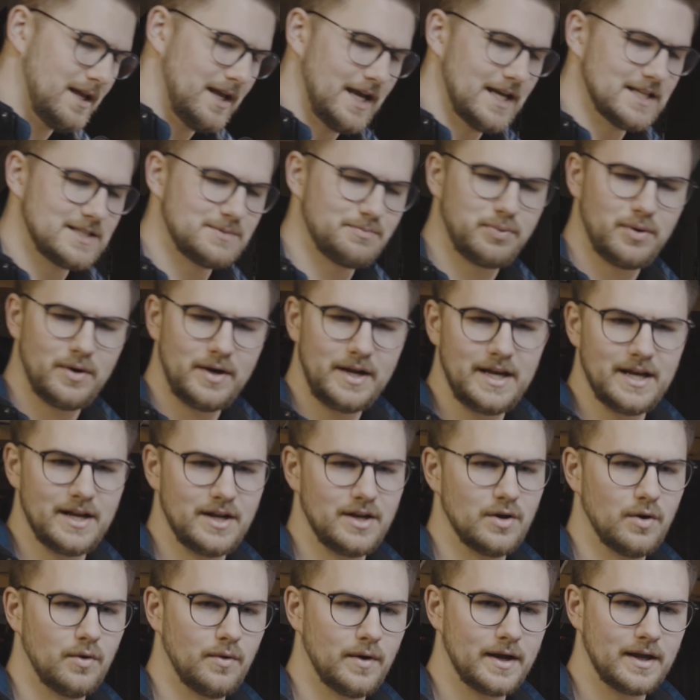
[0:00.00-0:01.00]
It's pretty
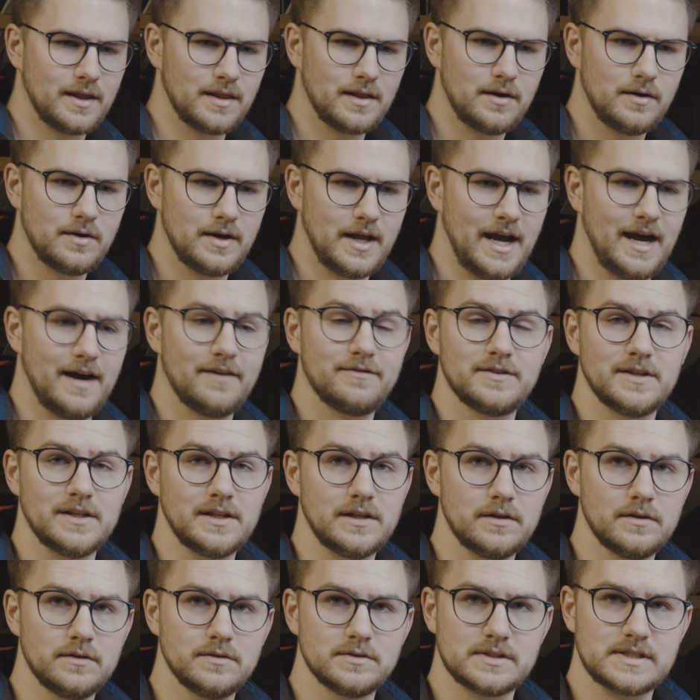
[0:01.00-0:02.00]
annoying though to have to
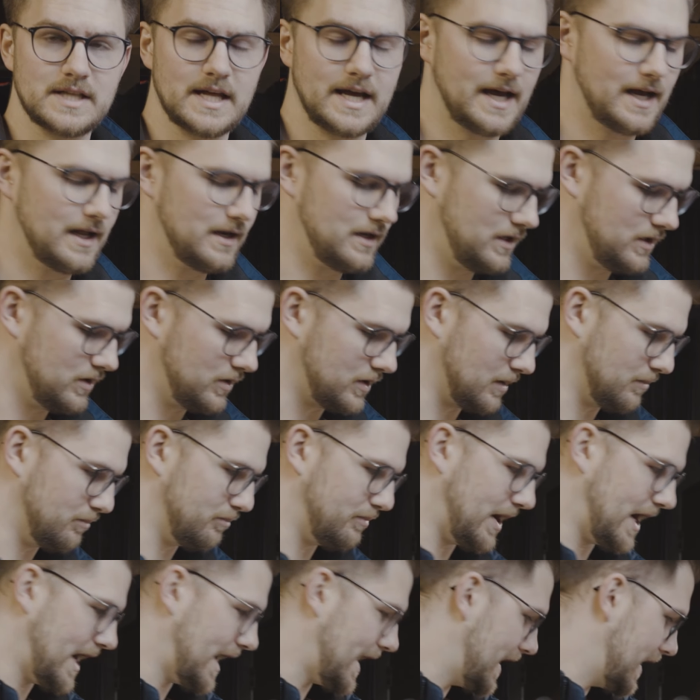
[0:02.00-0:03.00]
use that. You can
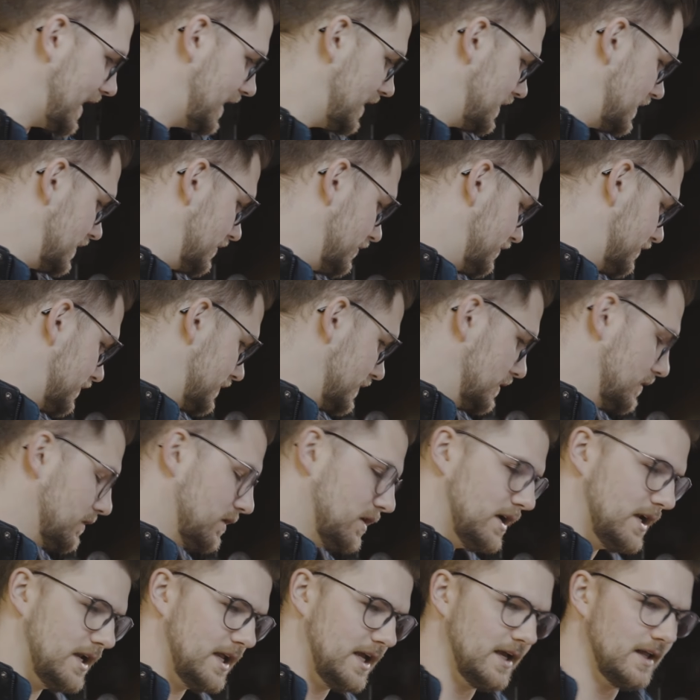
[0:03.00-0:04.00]
buy the
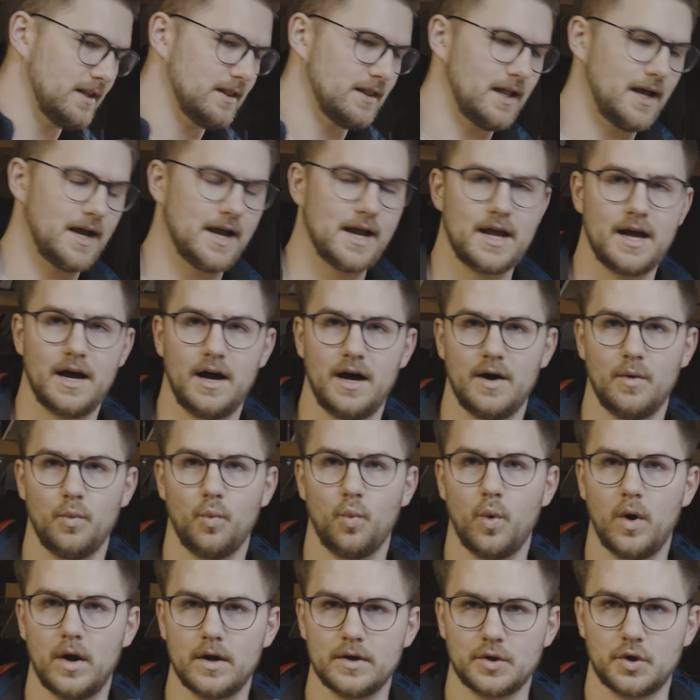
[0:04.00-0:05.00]
fluid in like a
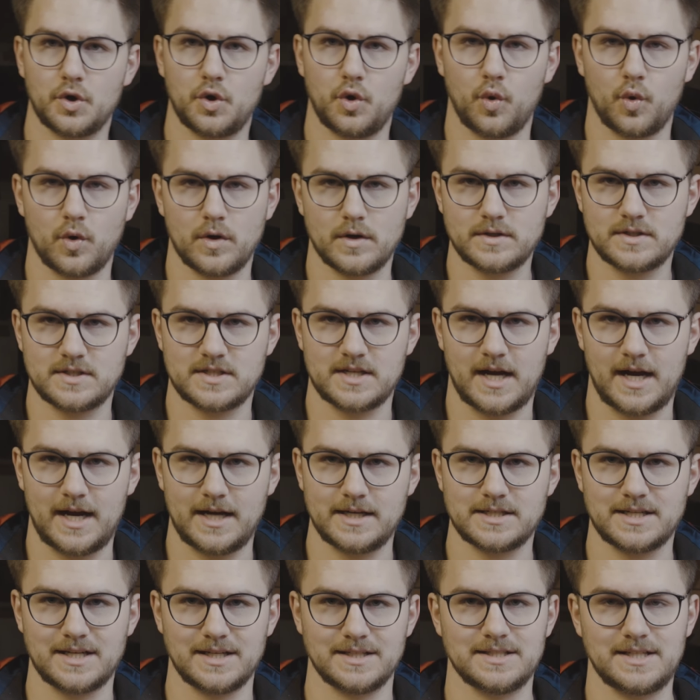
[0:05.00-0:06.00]
1 quart
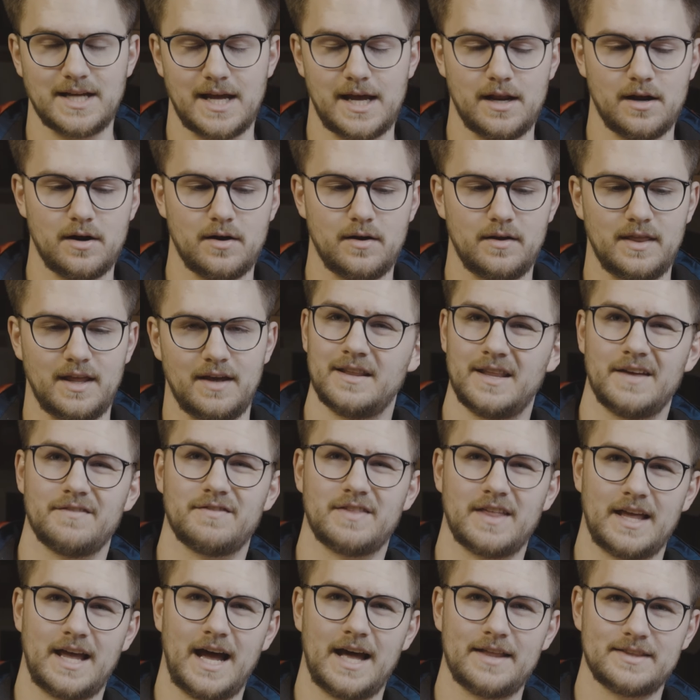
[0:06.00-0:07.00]
size container, and
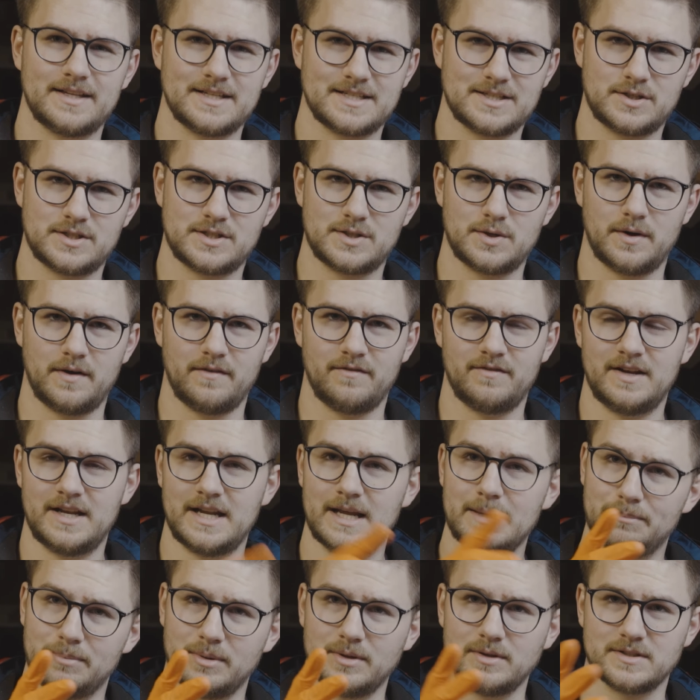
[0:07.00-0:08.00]
they've got this sort of
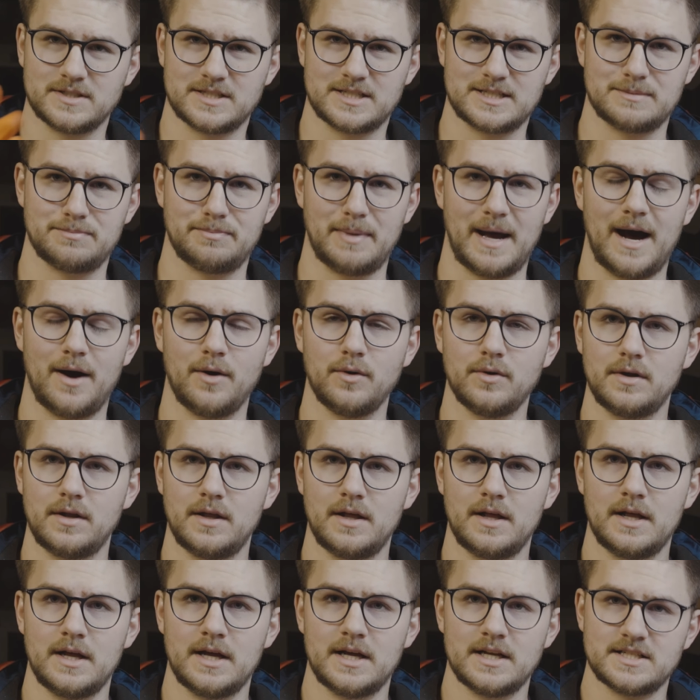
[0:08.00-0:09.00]
nipple spout.
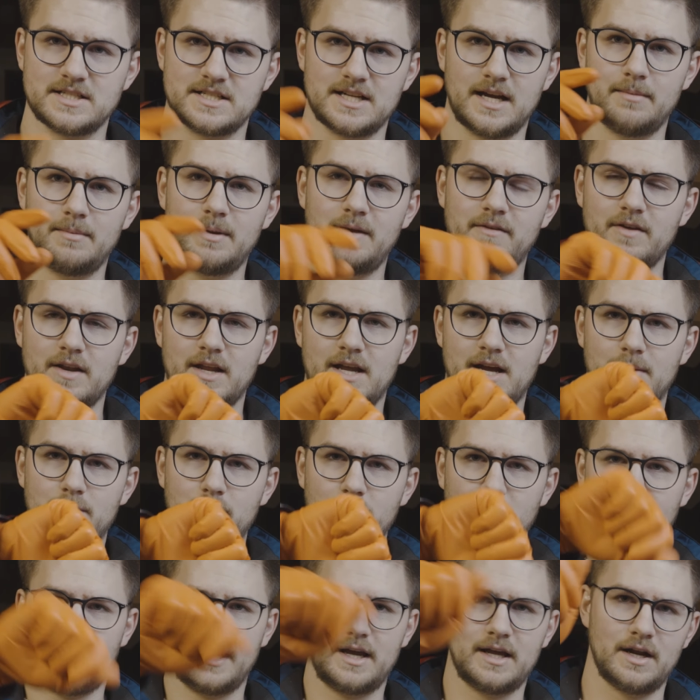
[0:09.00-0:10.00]
Some even come
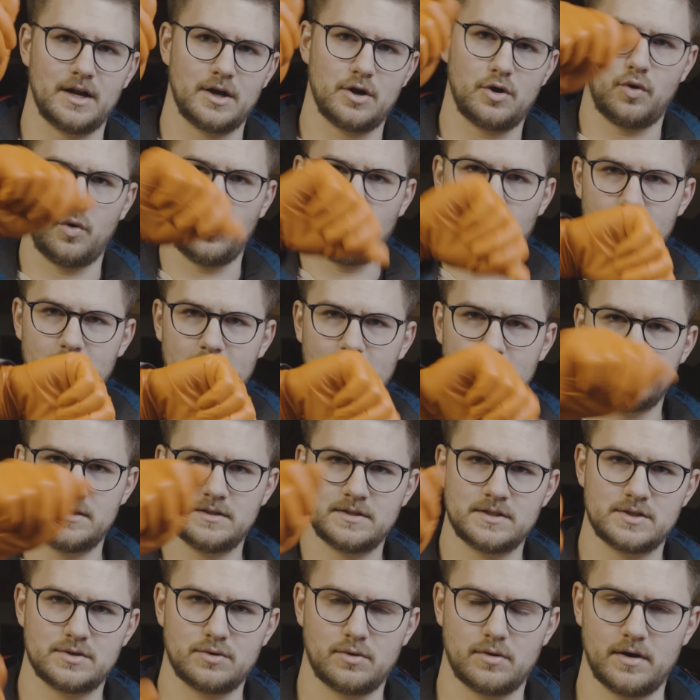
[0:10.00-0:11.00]
with like an
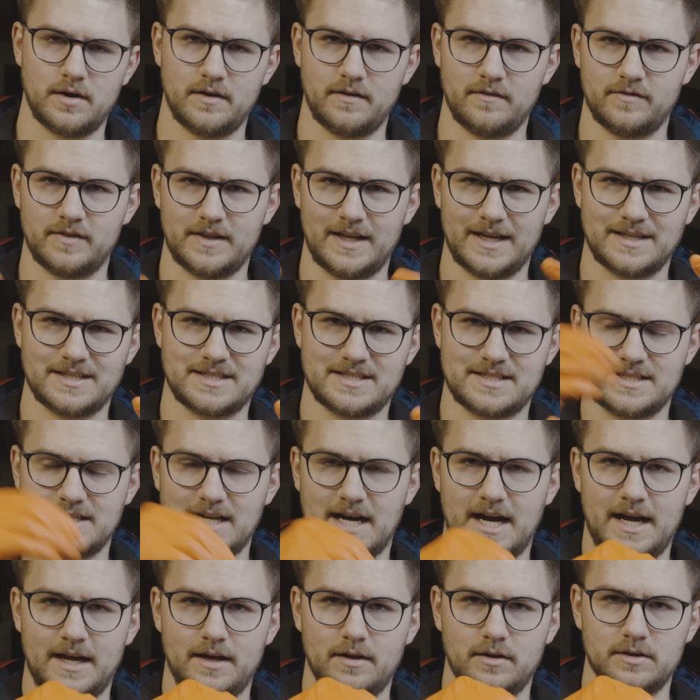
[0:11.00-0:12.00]
accordion sort of like
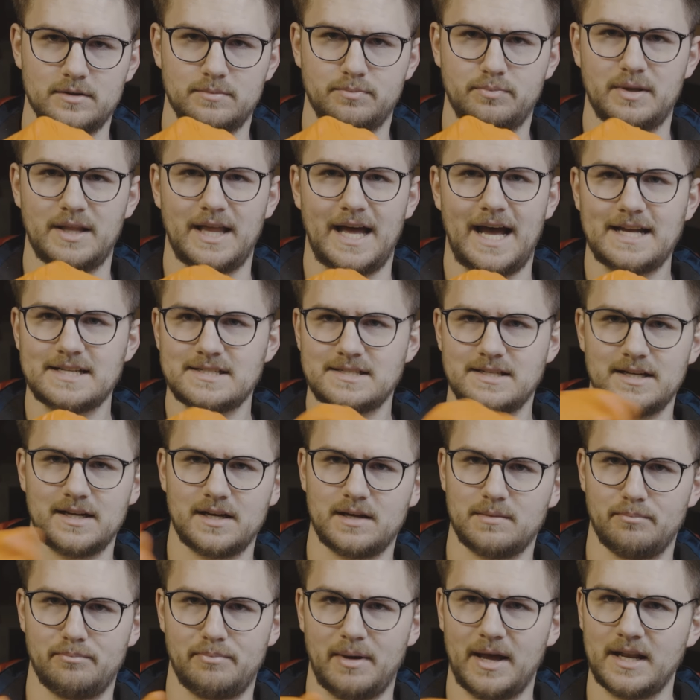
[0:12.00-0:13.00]
styled
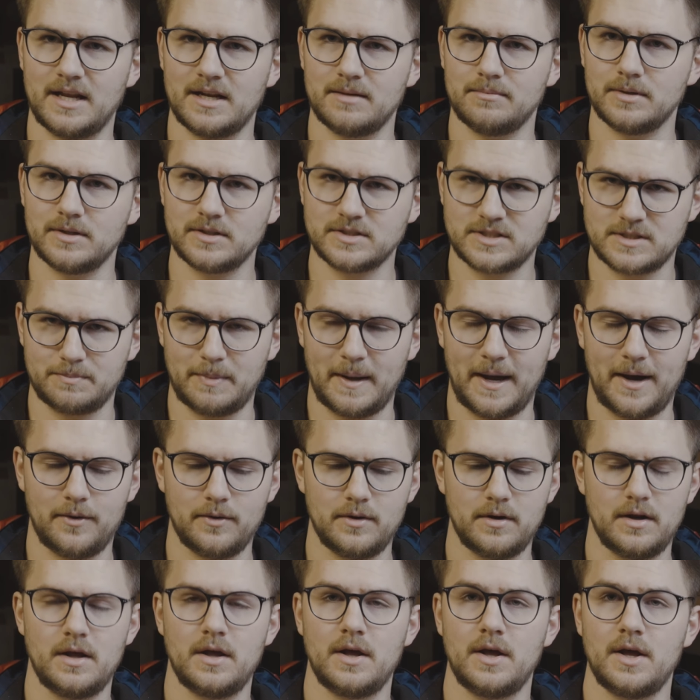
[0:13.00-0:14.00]
plastic bendable
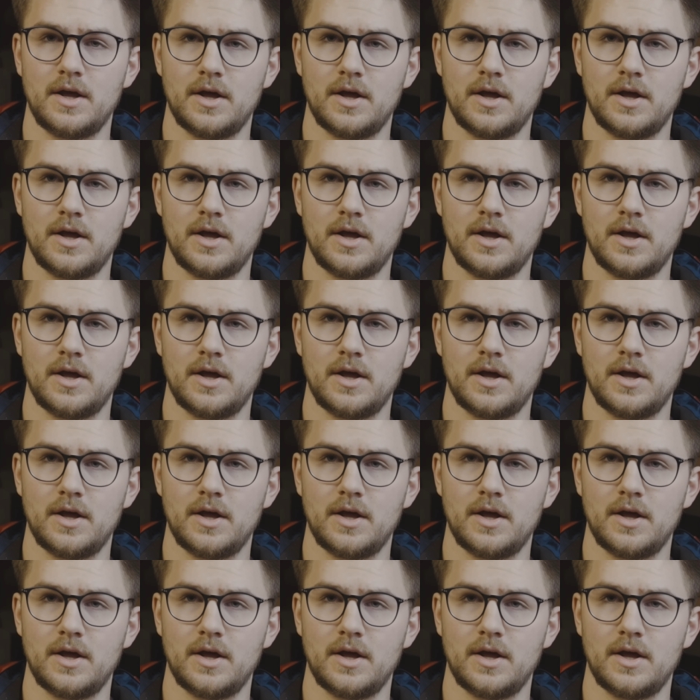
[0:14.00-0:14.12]
spout.